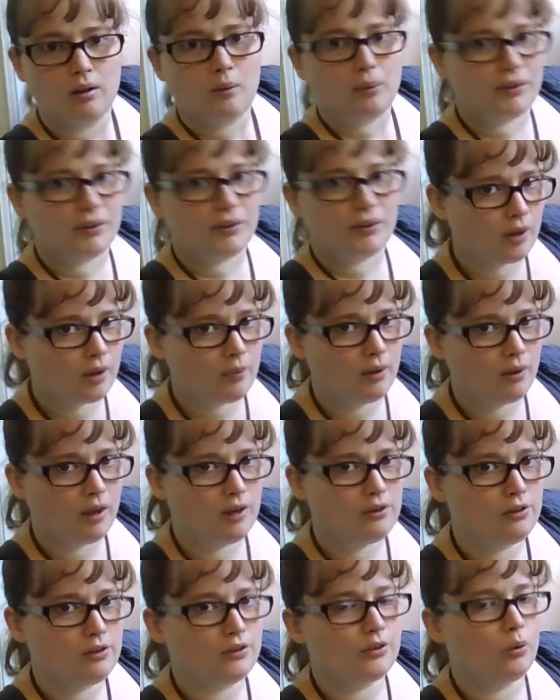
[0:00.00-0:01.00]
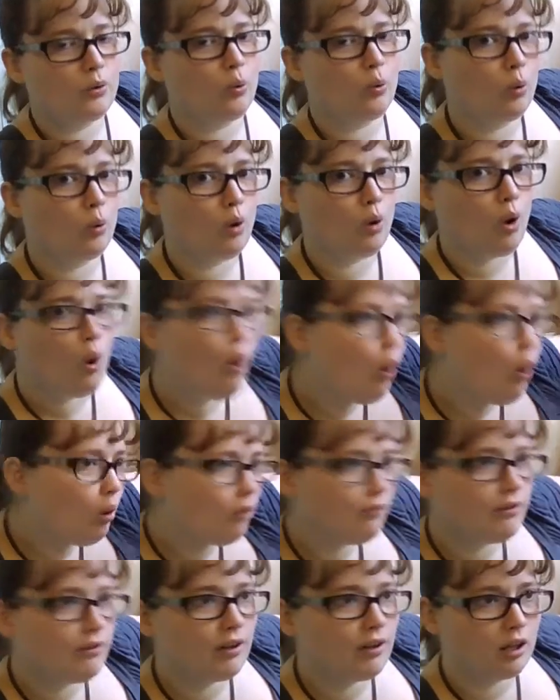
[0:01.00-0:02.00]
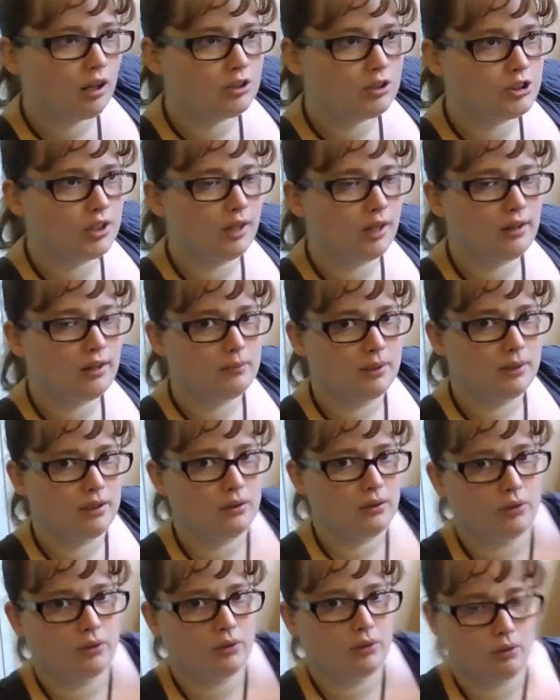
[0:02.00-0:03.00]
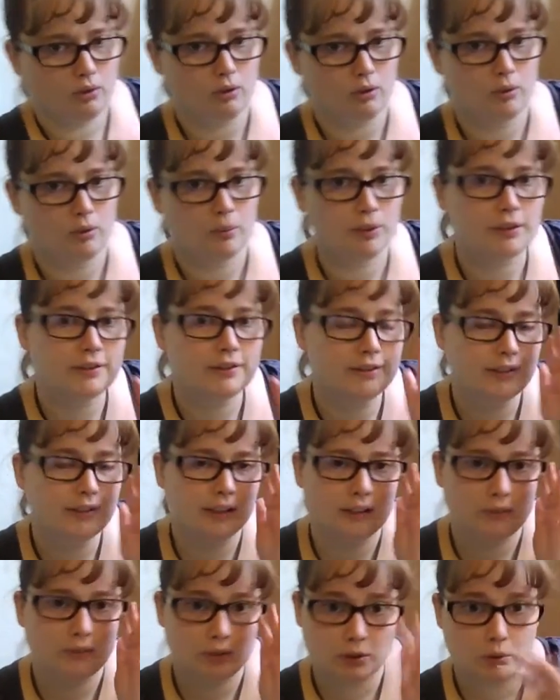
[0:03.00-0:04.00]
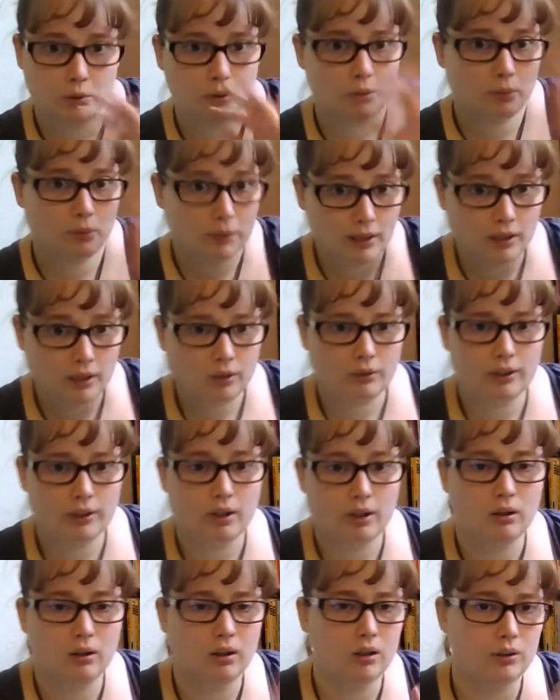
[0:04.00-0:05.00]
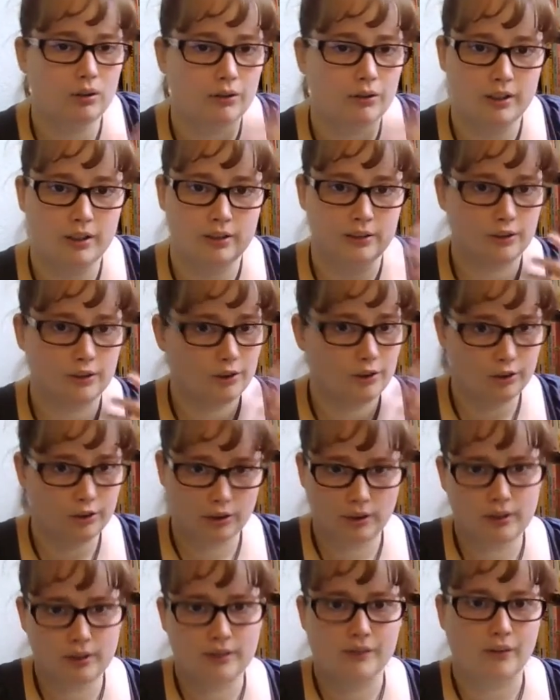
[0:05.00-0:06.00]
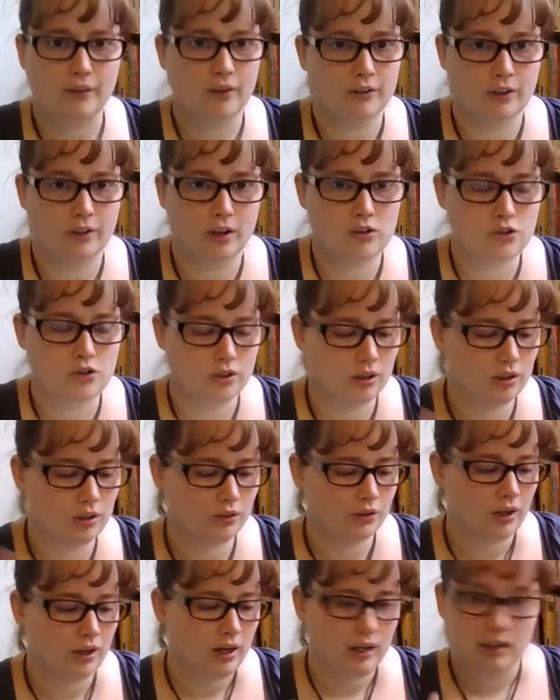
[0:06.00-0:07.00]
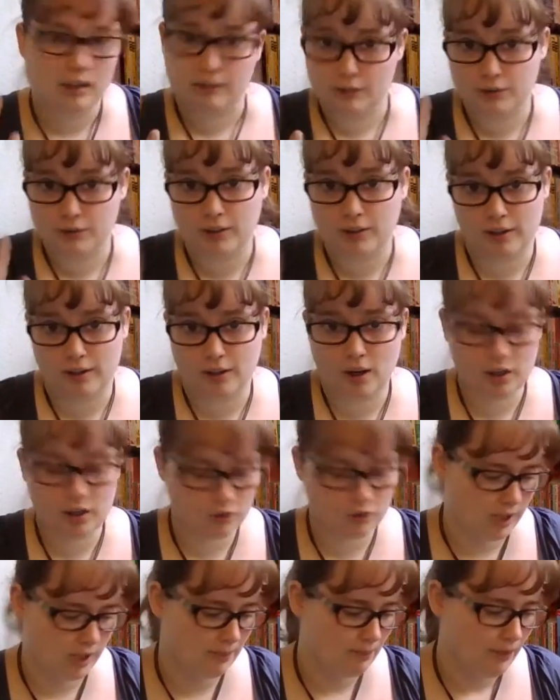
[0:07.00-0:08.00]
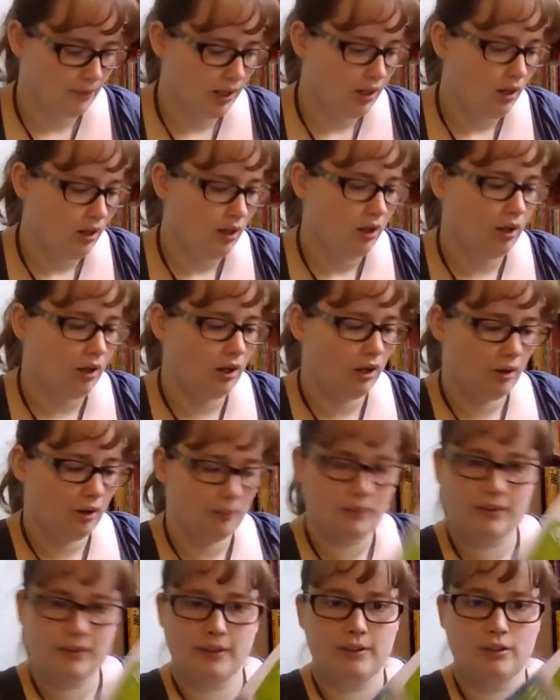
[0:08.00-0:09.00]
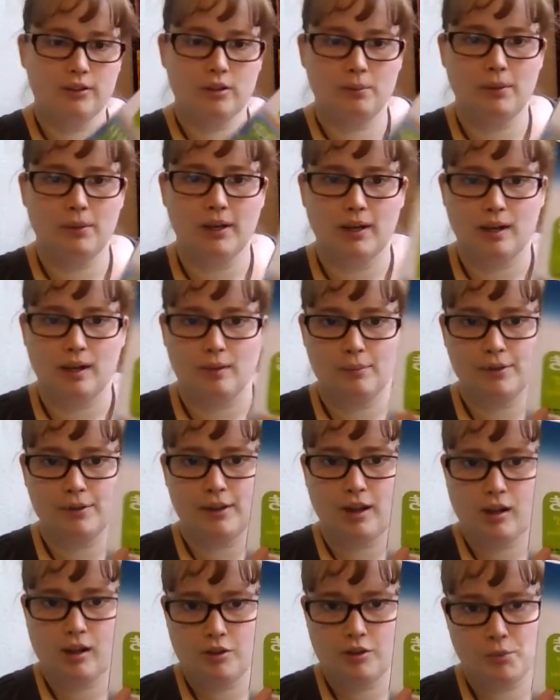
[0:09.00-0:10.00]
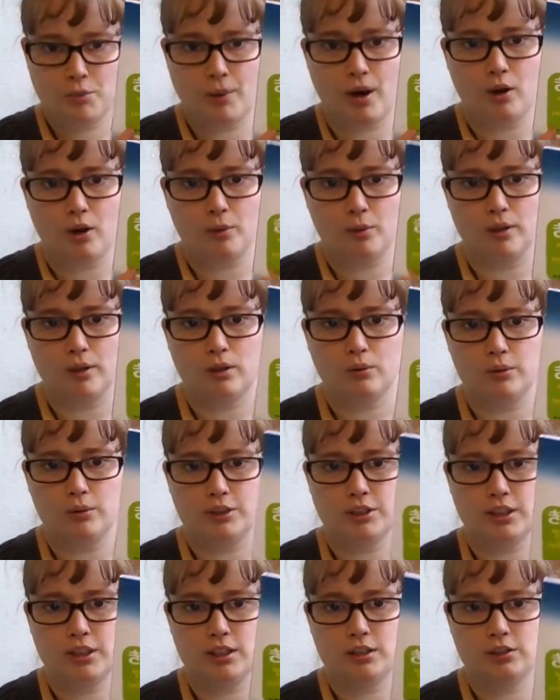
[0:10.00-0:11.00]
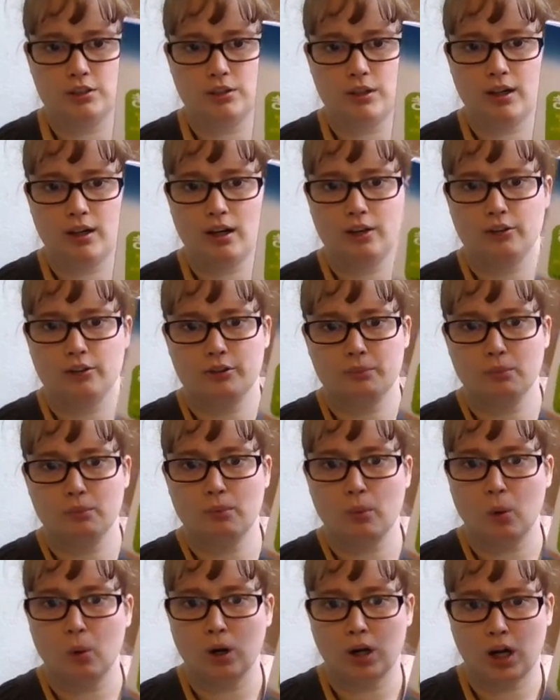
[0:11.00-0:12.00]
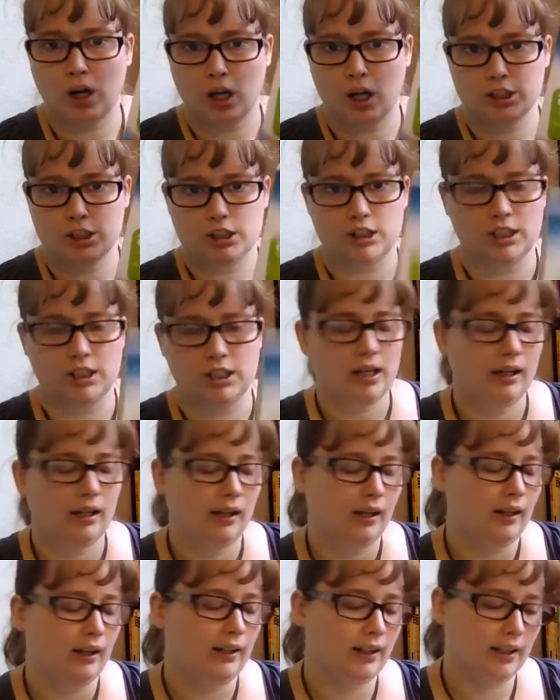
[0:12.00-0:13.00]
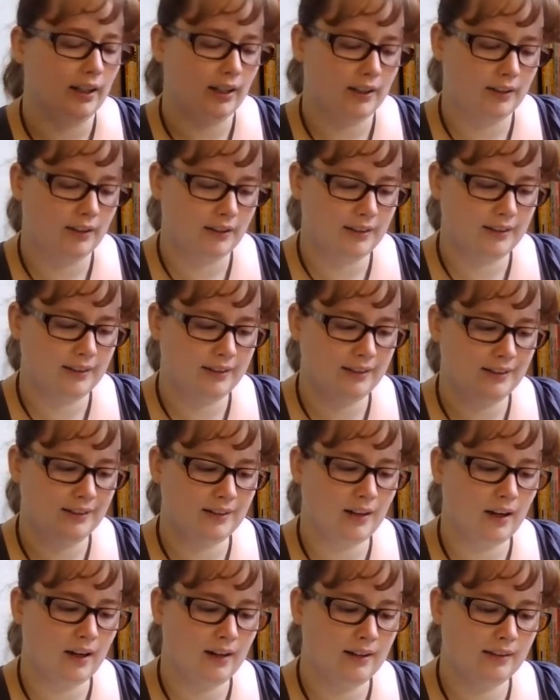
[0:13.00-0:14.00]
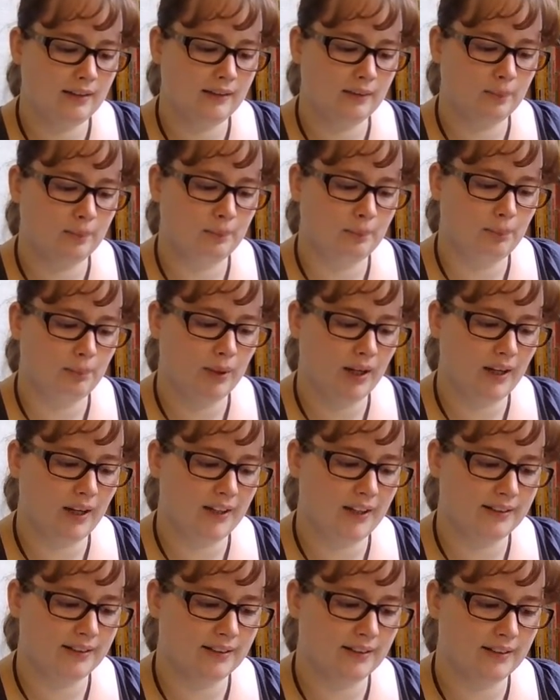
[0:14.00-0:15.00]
plus a couple others, or all of the kanji out of the Mina no Nihongo books. And if you do Mina no Nihongo, then you're good as far as kanji goes if you study the kanji. And then you can pick up the Kanji Power book, which teaches you 800 more kanji. And this is nice, but